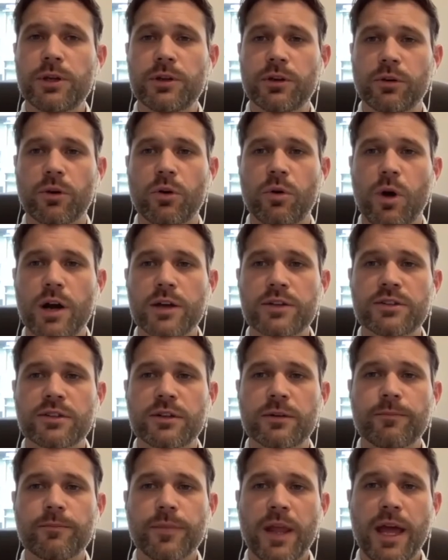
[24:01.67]
request,
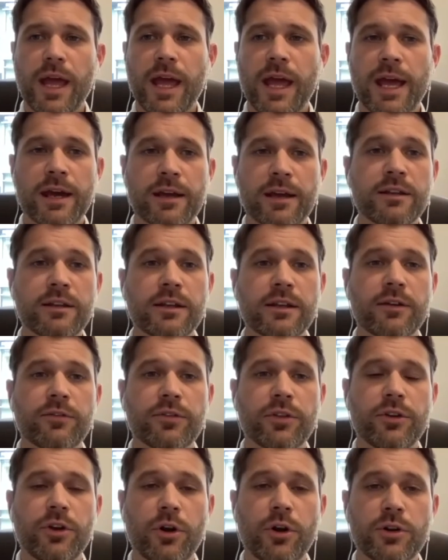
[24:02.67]
and if
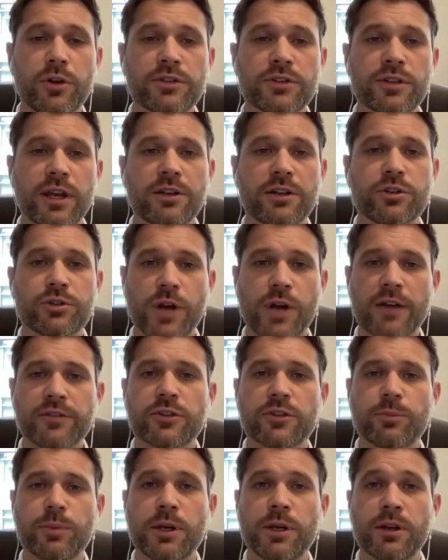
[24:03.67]
the notice and draft
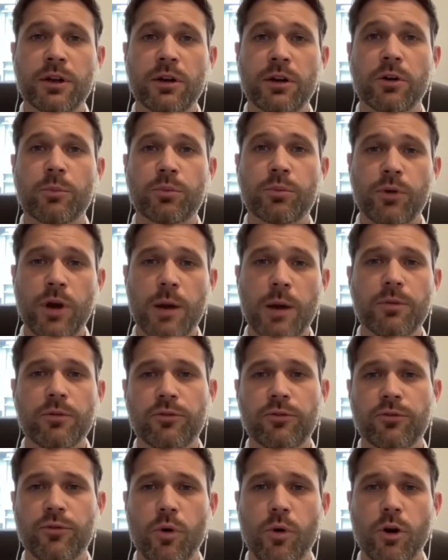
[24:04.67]
subpoena are in proper
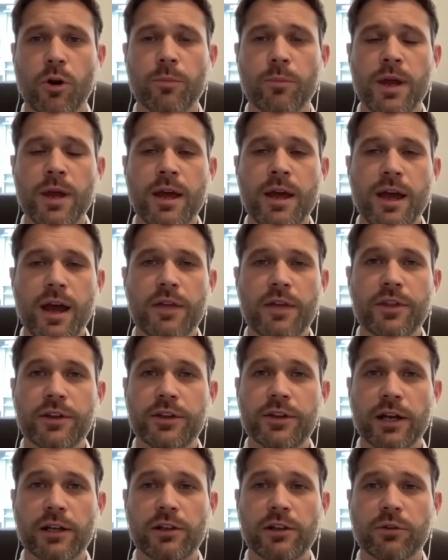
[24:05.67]
form and the
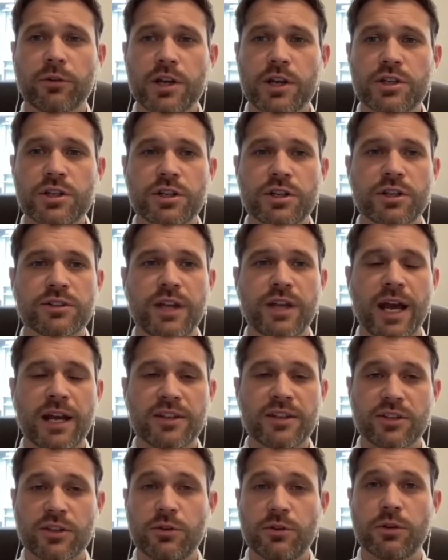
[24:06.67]
declaration is
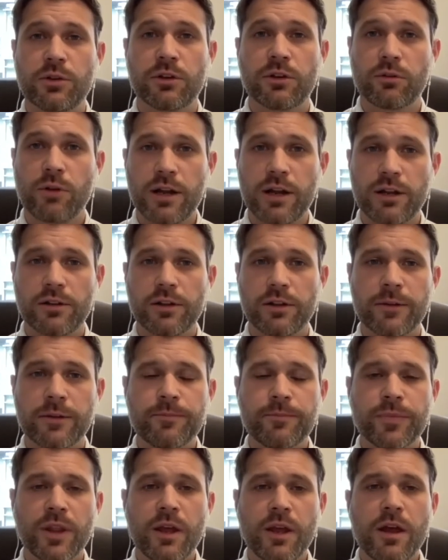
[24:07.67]
executed correctly,
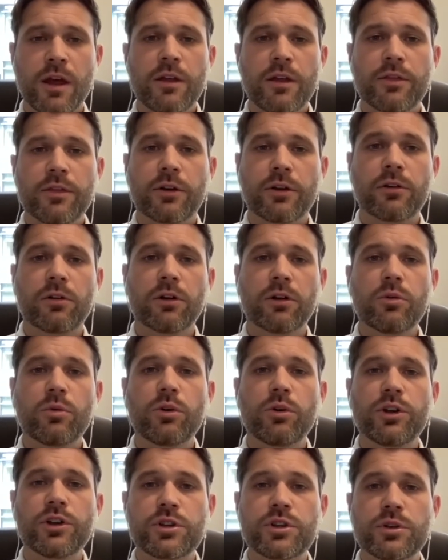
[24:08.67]
the clerk
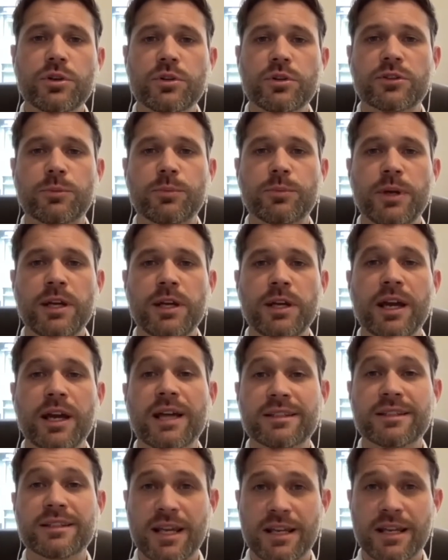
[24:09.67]
will issue the subpoena
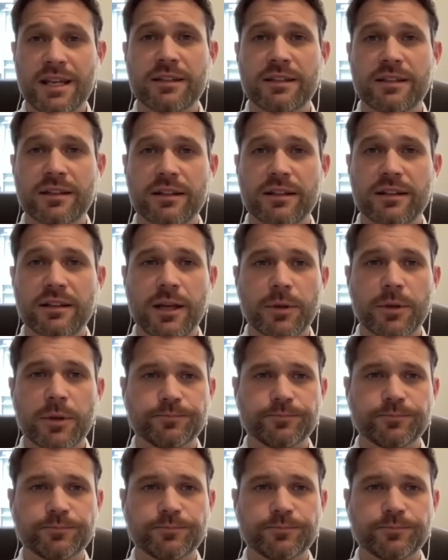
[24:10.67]
and send it to the claimant.